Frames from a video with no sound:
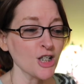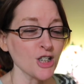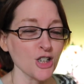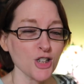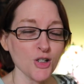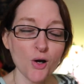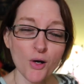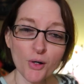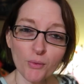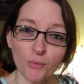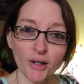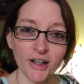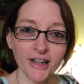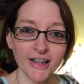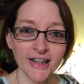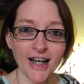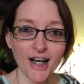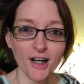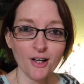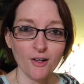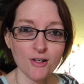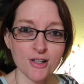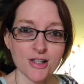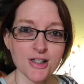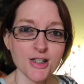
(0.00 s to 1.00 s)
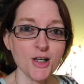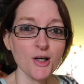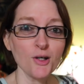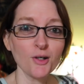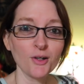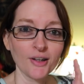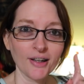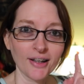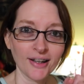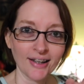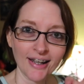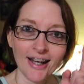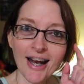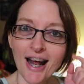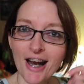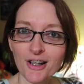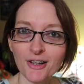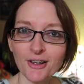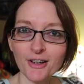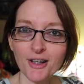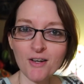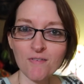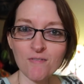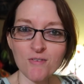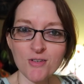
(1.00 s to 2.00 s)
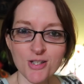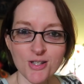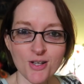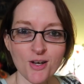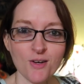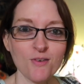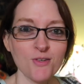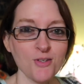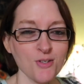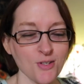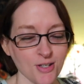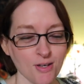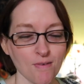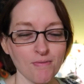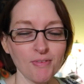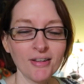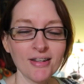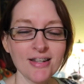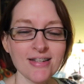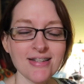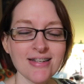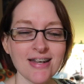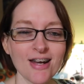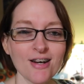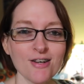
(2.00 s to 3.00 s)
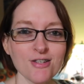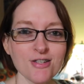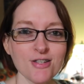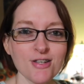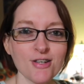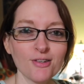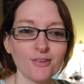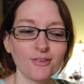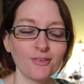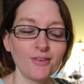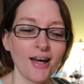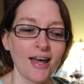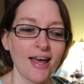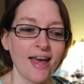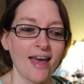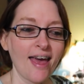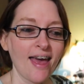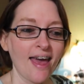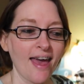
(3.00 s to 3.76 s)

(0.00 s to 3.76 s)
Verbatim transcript: So it worked out. So get out of your comfort zone, do something that scares you.